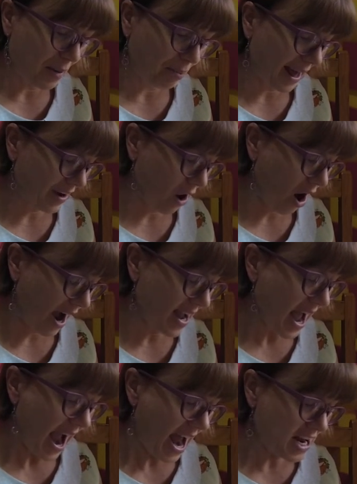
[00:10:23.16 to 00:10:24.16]
a black eye,
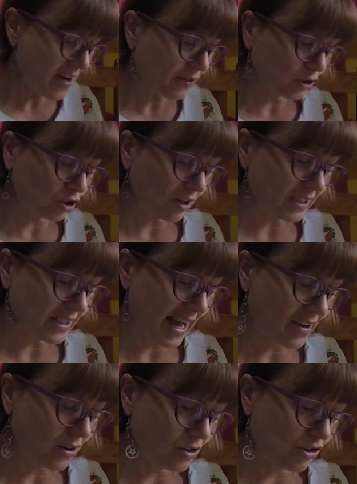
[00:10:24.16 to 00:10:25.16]
and Neville tried to
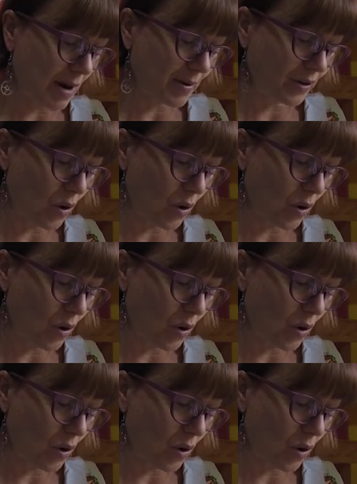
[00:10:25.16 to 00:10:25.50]
take on Crabbe and